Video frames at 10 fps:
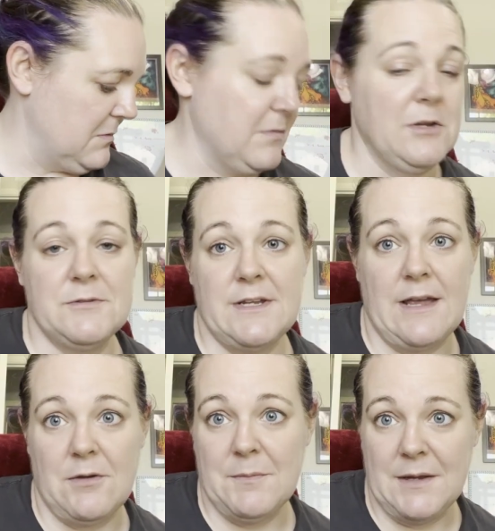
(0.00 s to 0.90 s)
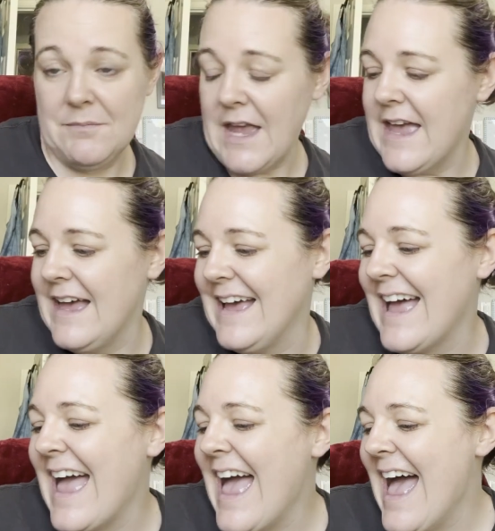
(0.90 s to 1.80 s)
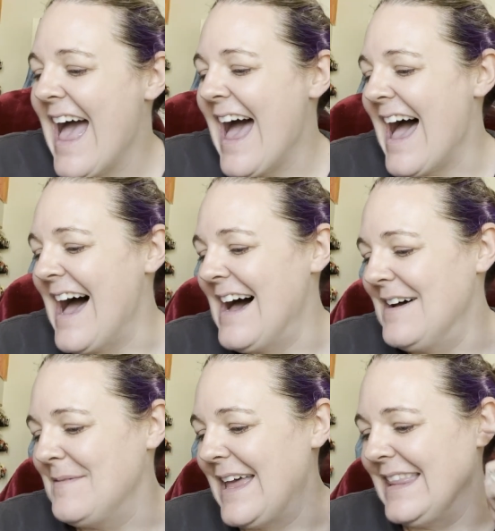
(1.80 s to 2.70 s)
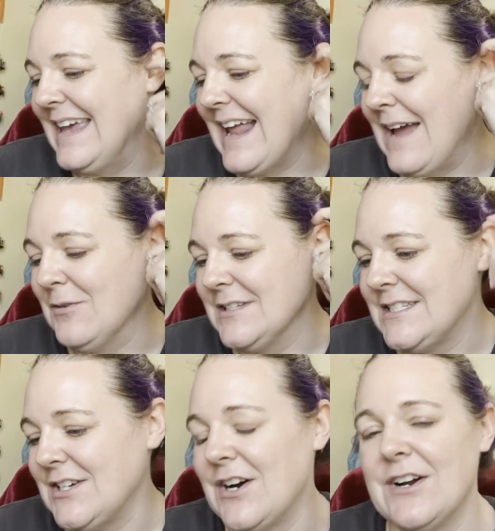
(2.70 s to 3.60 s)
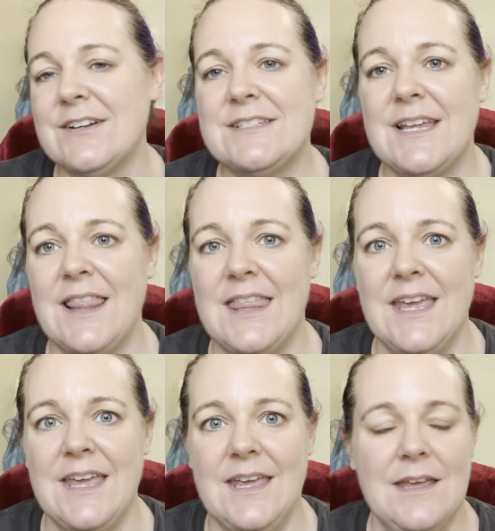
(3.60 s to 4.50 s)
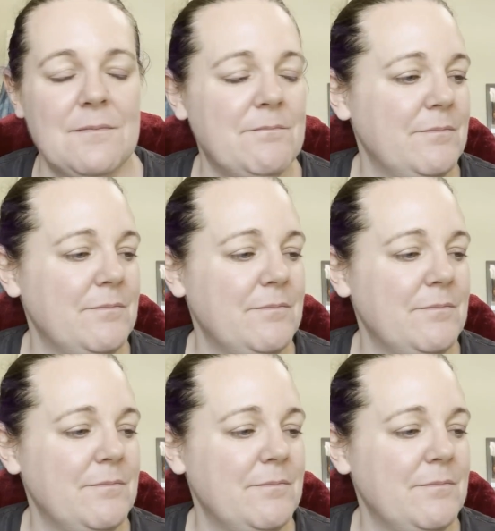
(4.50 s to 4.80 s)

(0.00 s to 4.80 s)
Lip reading: we're used to that with me. And then I will start the